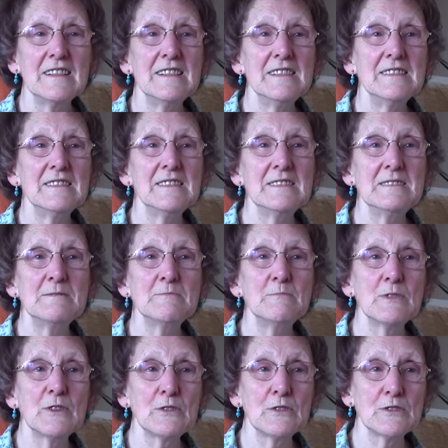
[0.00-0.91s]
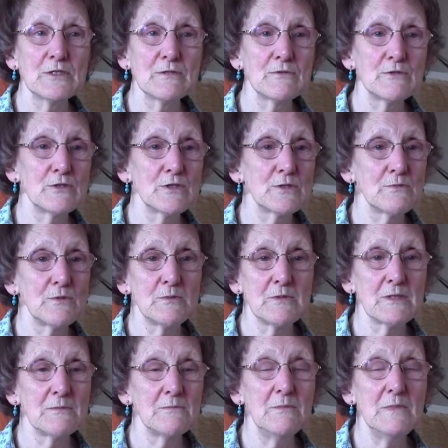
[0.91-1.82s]
And because, of course, we
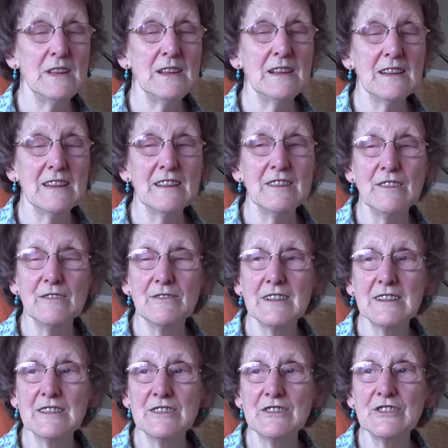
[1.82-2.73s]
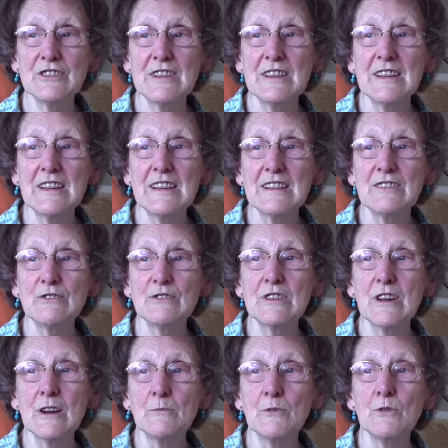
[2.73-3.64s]
were mainly in the village,
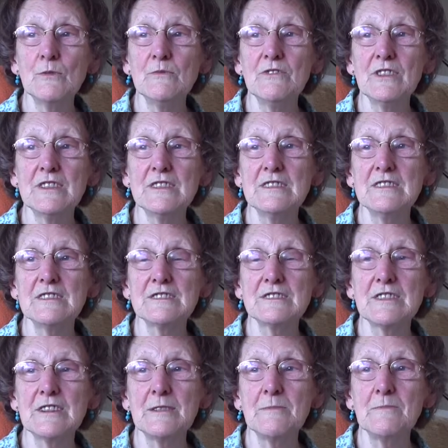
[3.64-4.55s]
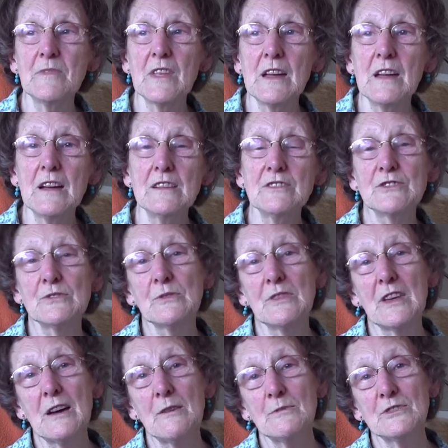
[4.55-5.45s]
could come home for dinner time. And
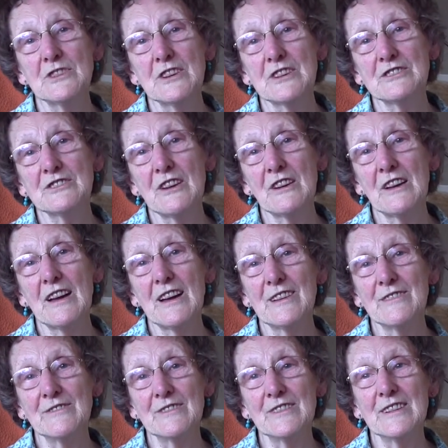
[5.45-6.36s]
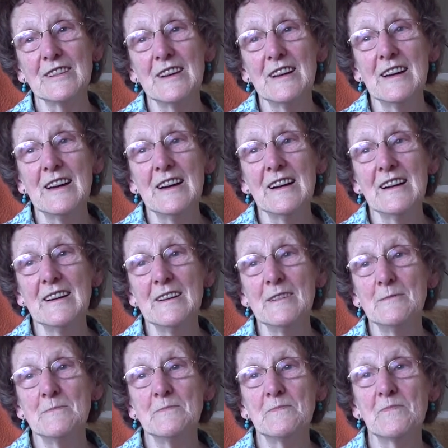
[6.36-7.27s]
so that was us arriving.
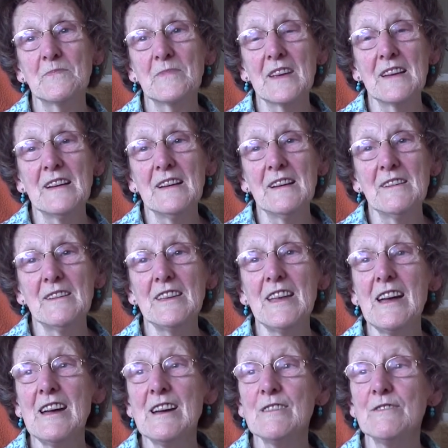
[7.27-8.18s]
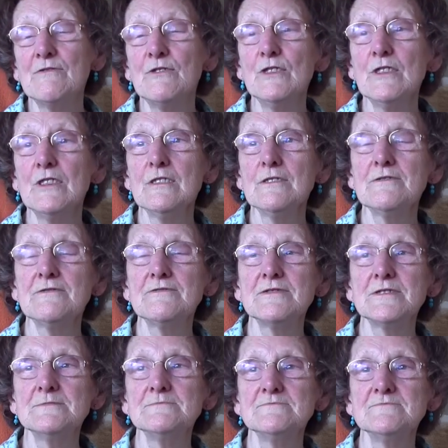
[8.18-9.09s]
Um, yeah, full
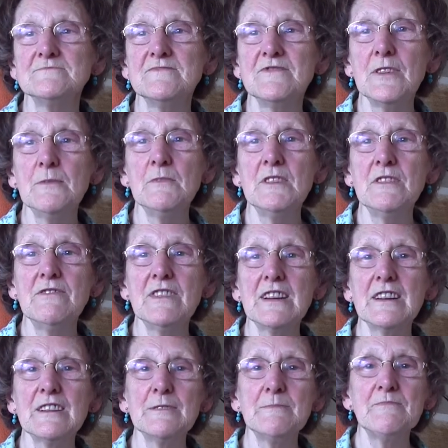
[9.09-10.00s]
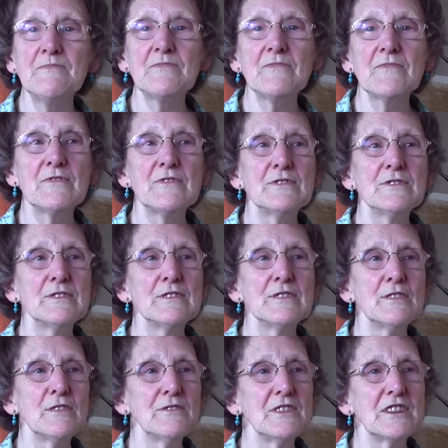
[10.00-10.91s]
of vim and vigour,
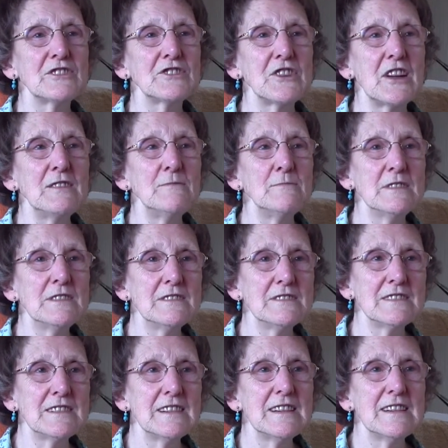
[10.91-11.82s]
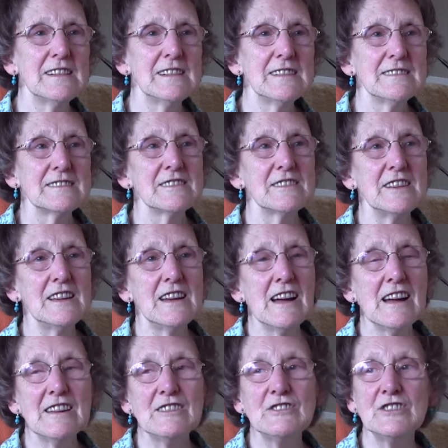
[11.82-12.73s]
full of excitement, great
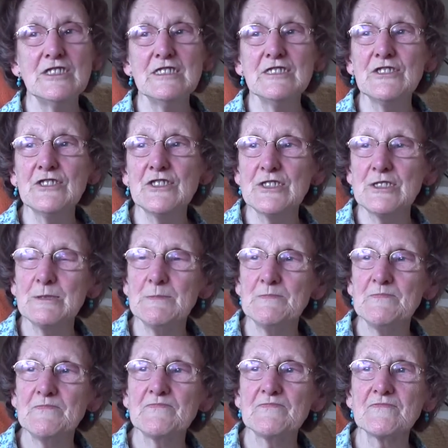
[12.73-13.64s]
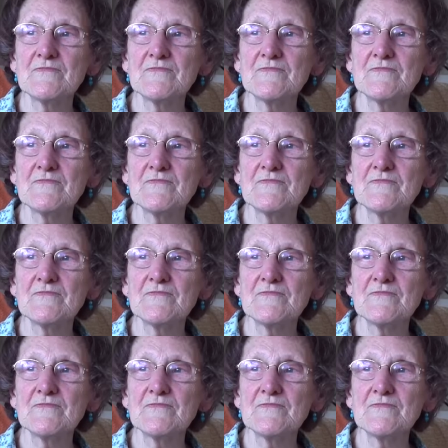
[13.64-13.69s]
ideas,